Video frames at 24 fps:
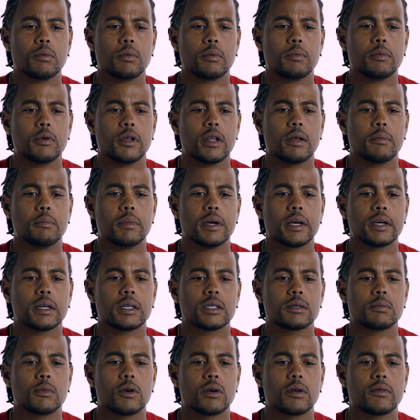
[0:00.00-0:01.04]
What would be the
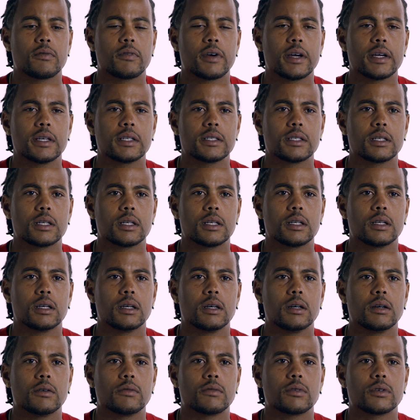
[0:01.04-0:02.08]
biggest
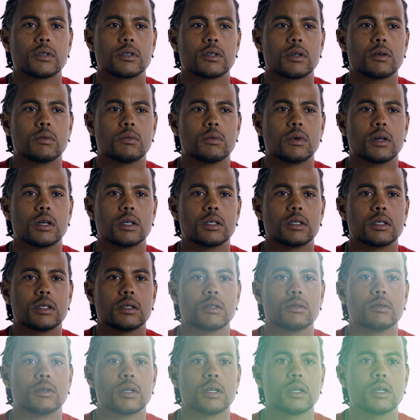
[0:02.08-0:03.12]
motivation for
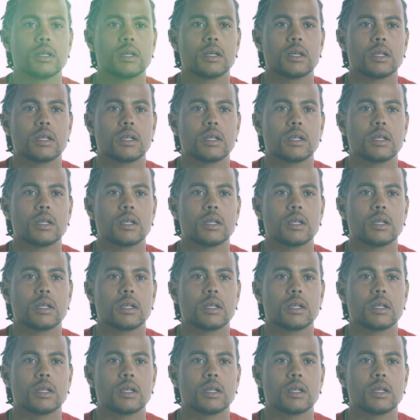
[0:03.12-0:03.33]
someone to do